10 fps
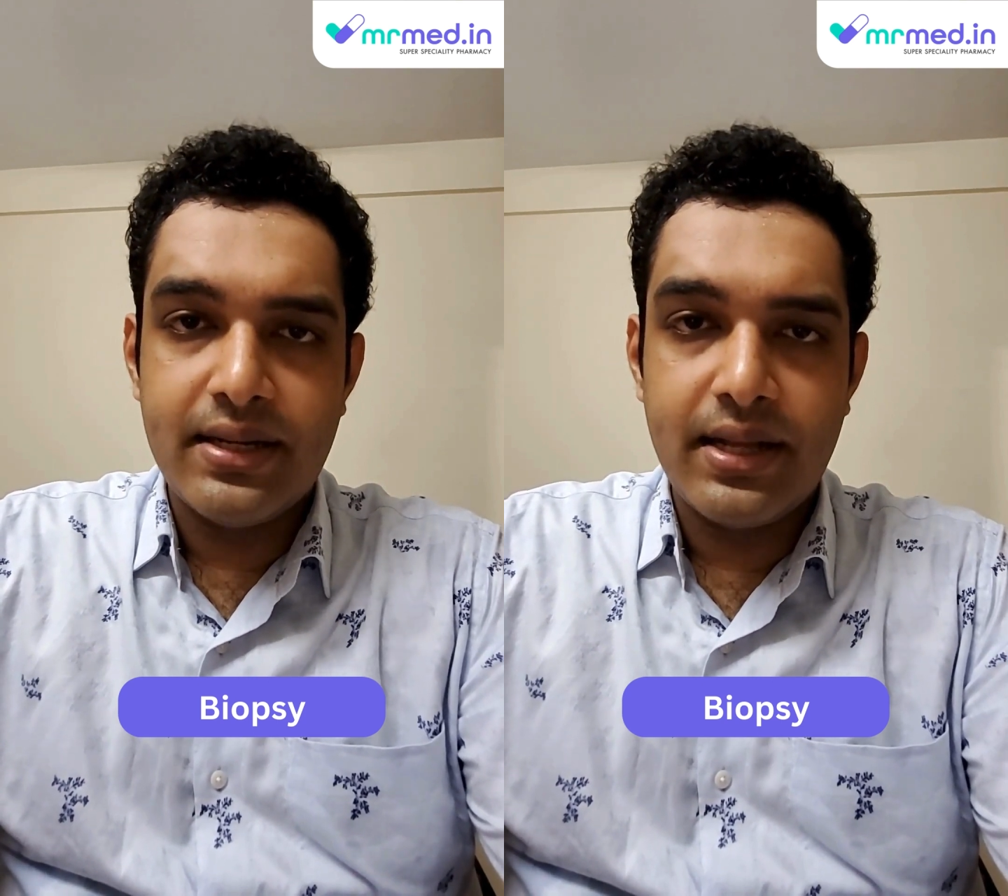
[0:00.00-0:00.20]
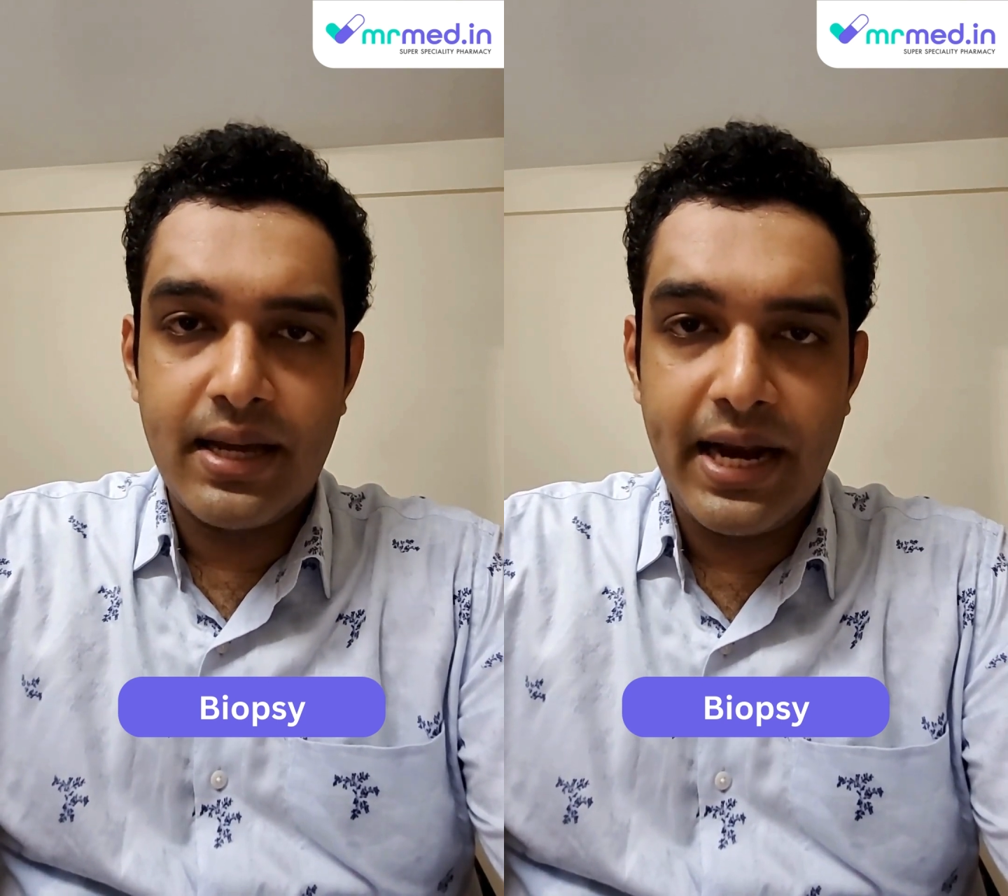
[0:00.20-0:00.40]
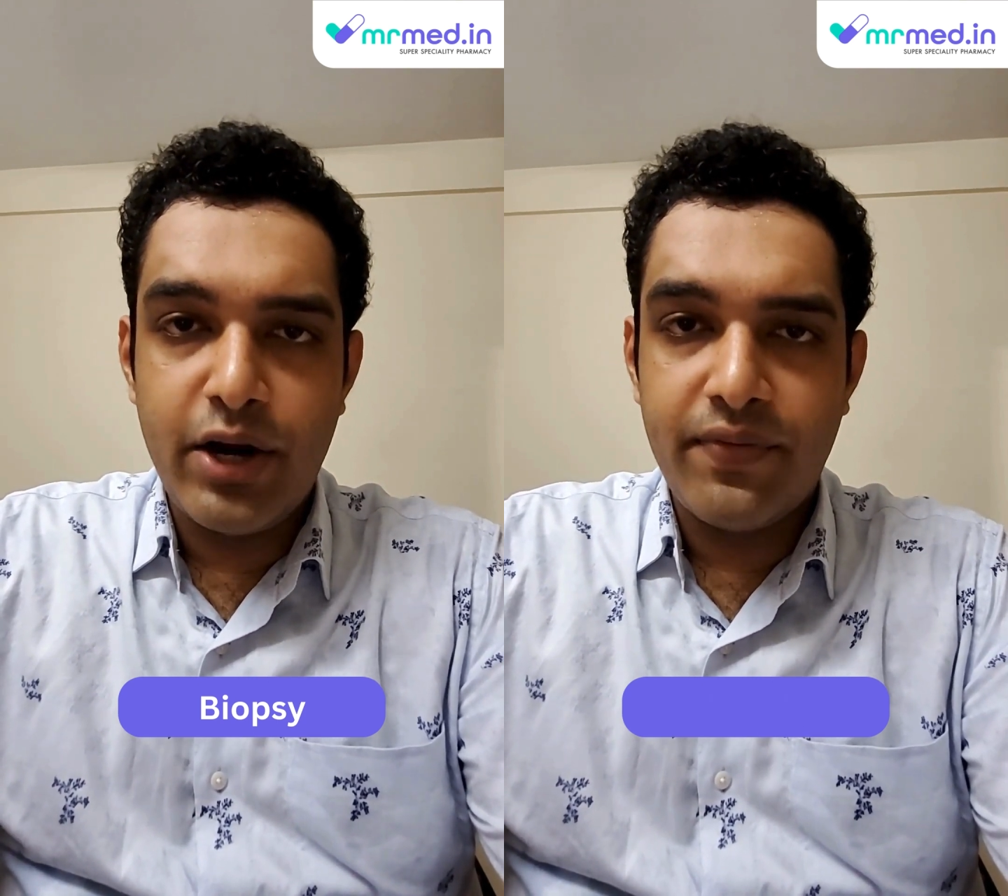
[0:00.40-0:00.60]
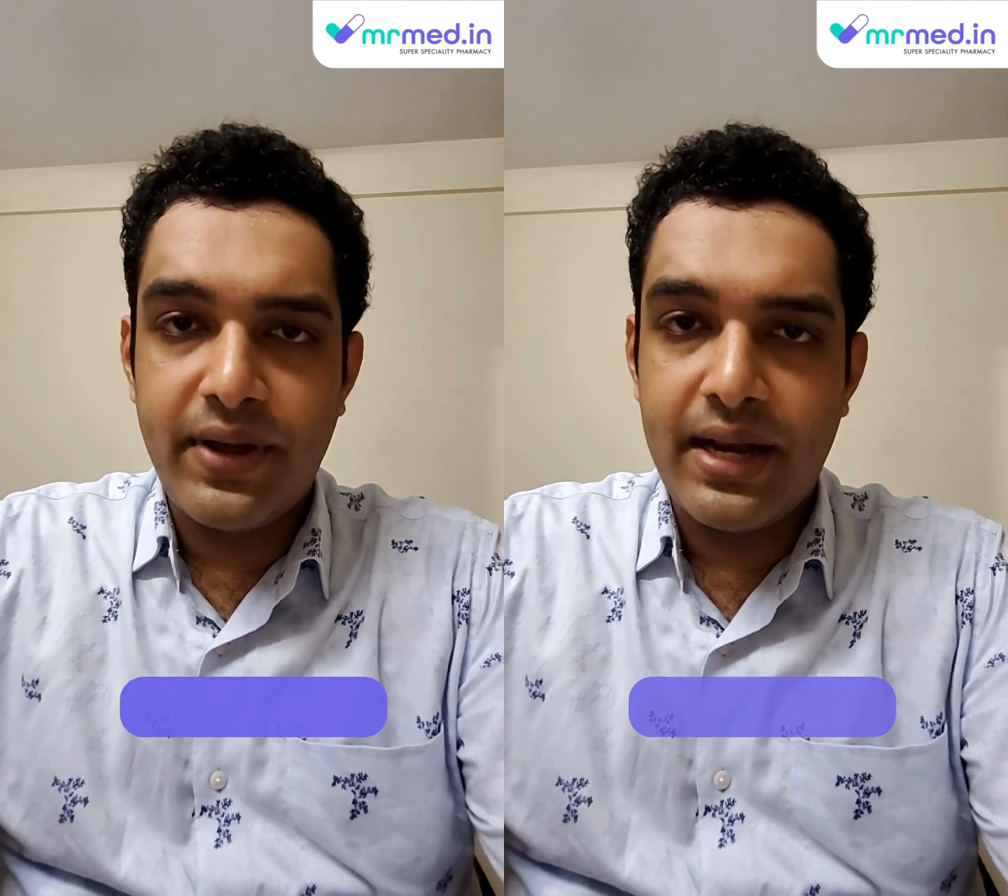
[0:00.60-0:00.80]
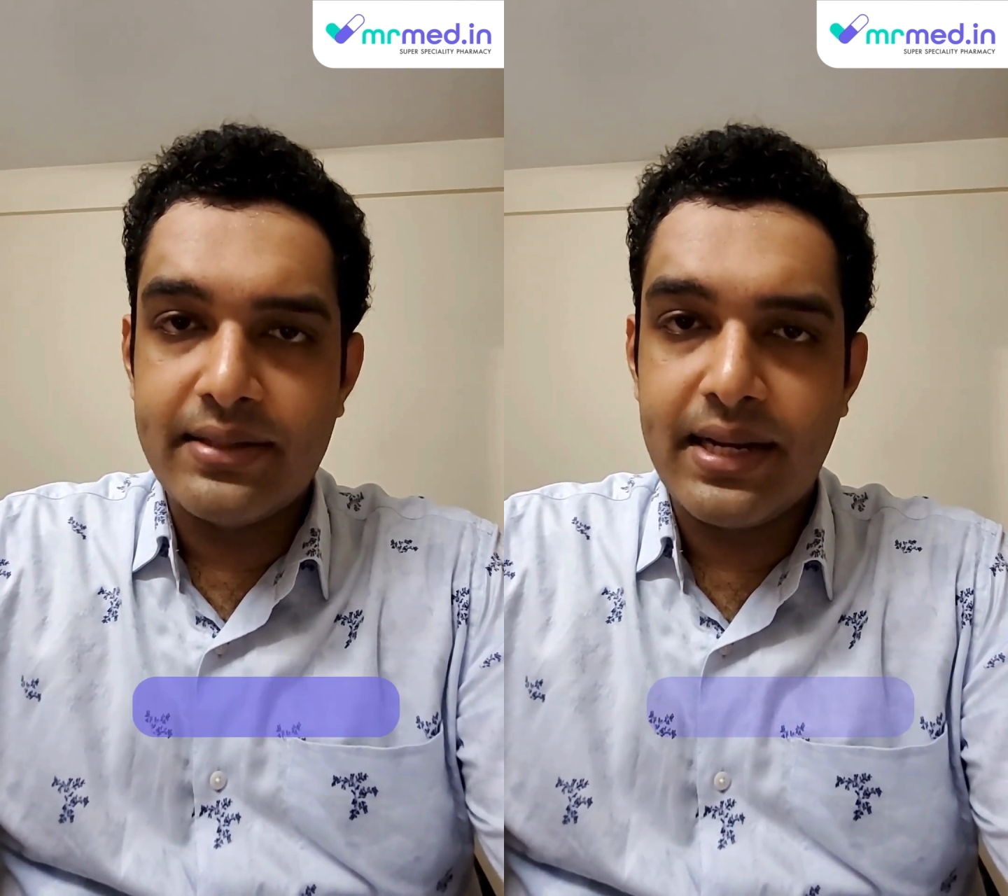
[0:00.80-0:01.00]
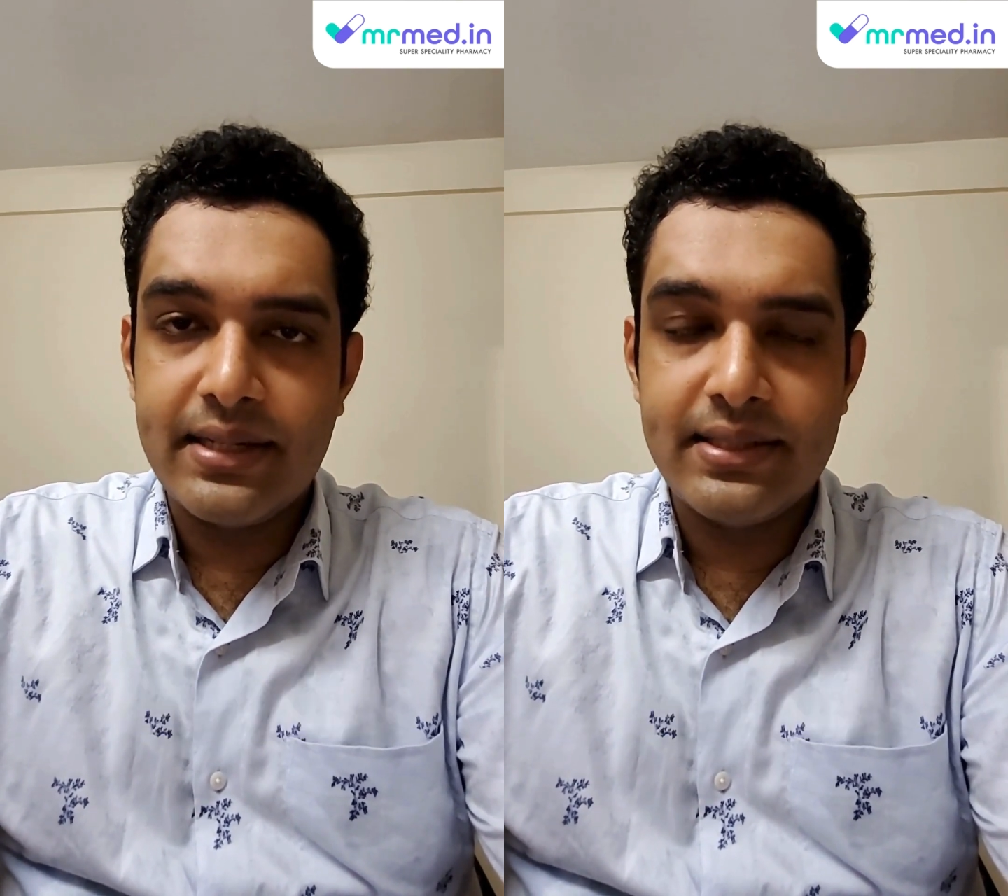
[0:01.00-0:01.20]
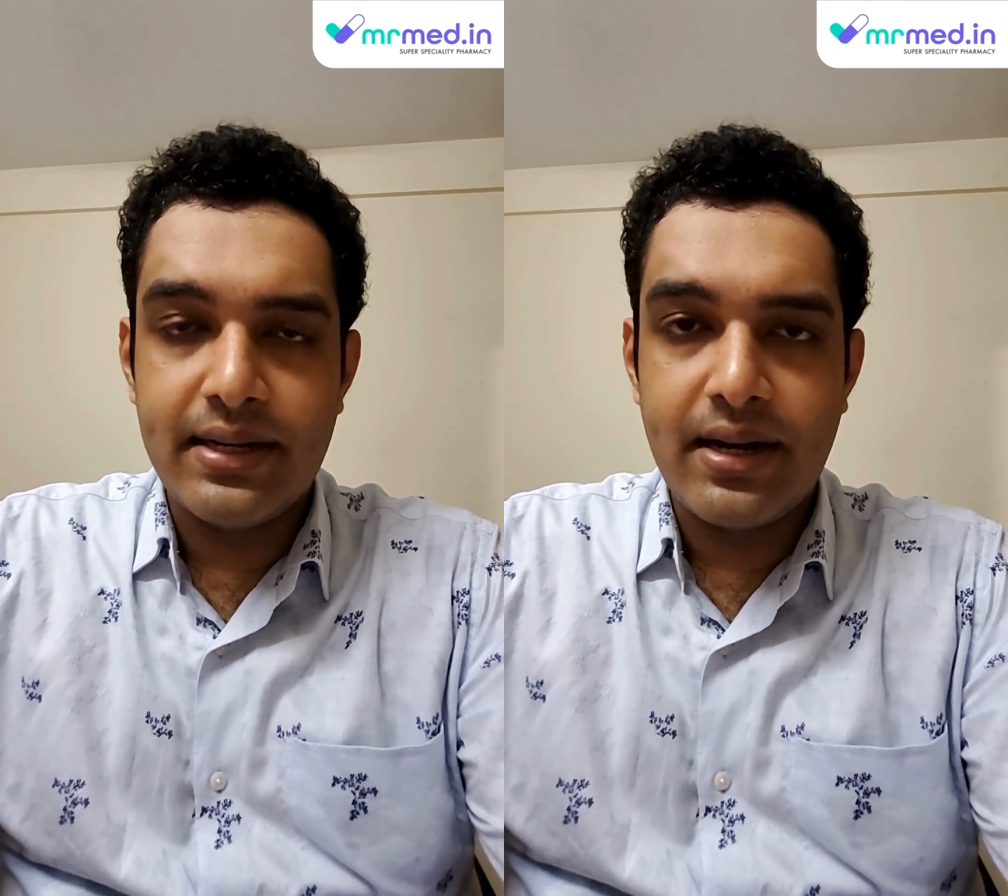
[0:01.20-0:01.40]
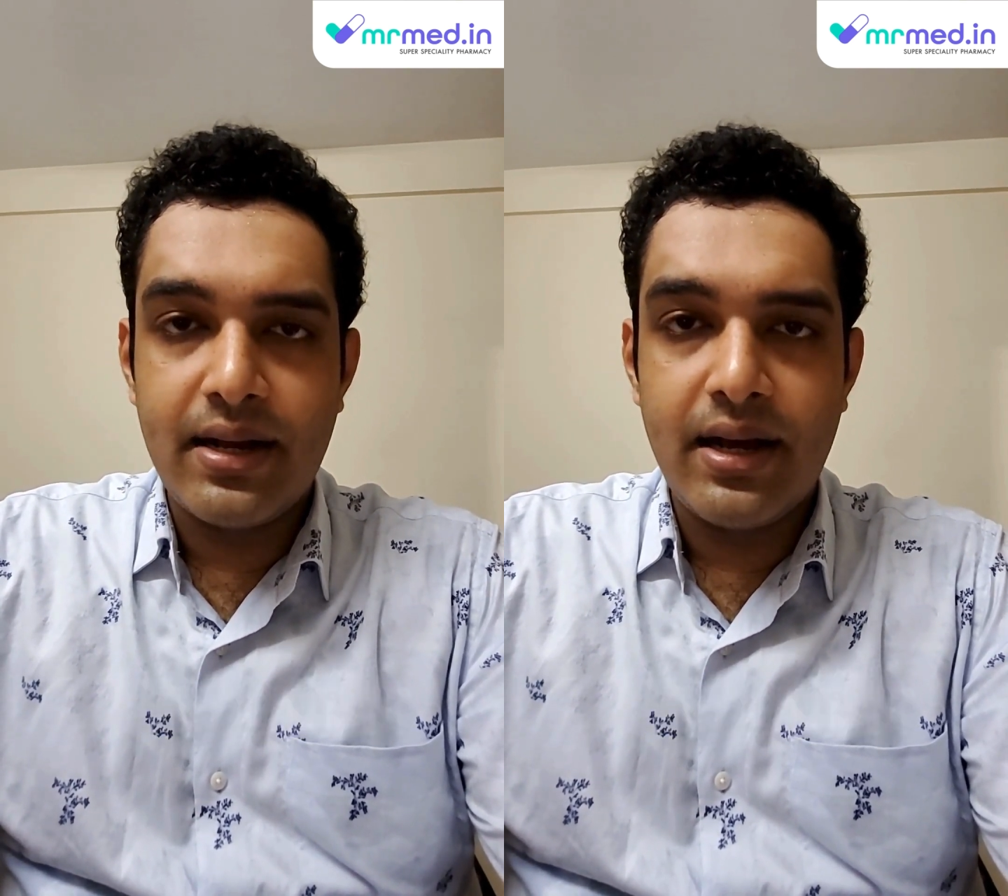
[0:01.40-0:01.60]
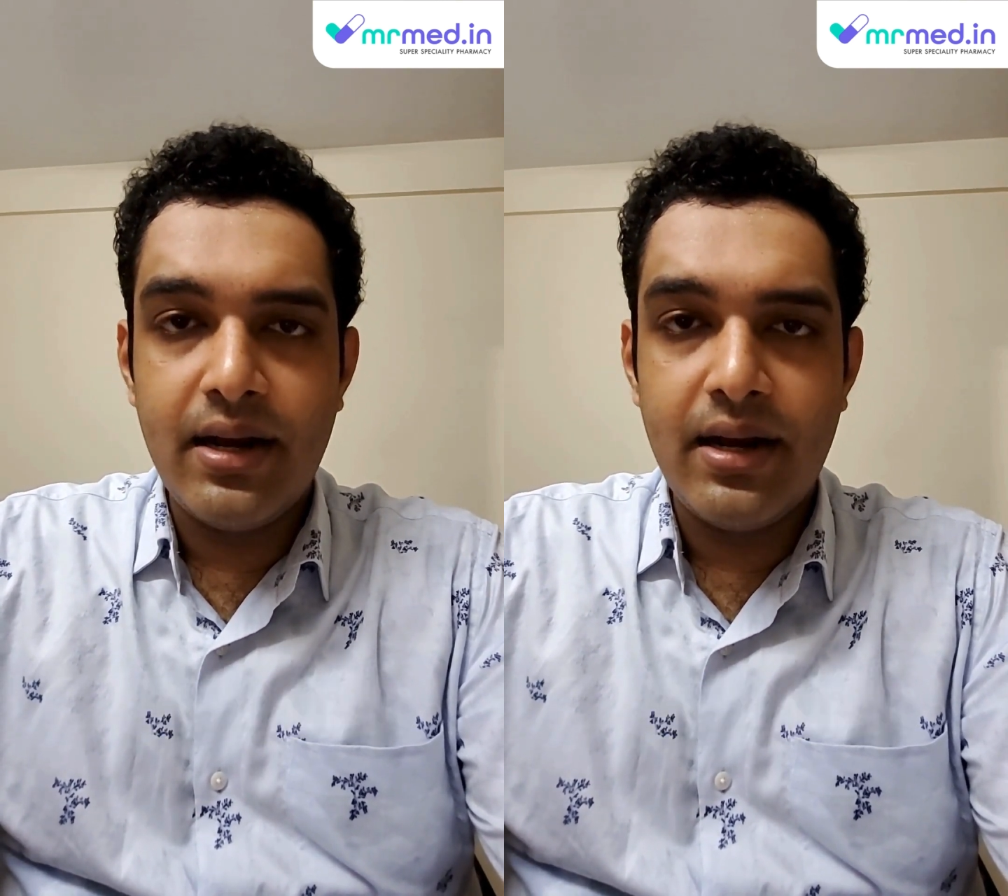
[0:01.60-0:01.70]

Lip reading: the grade of cancer, etc.